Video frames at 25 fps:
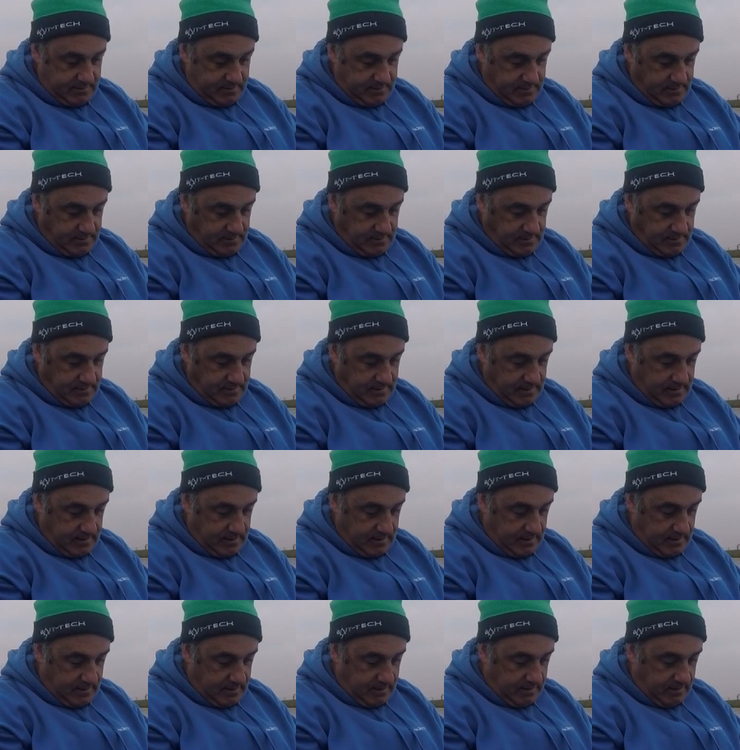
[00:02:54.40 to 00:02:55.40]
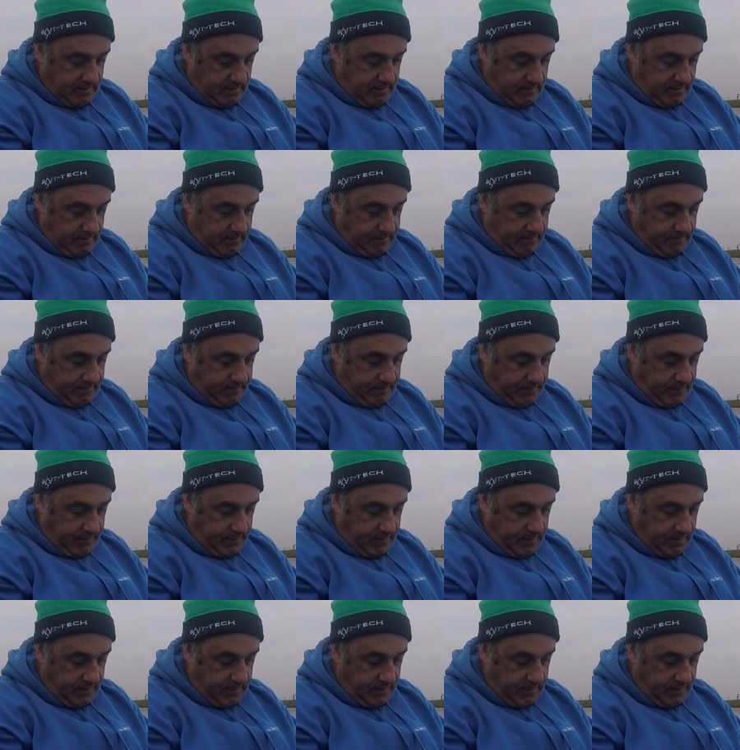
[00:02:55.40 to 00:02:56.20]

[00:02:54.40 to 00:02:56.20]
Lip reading: No one is speaking in this clip.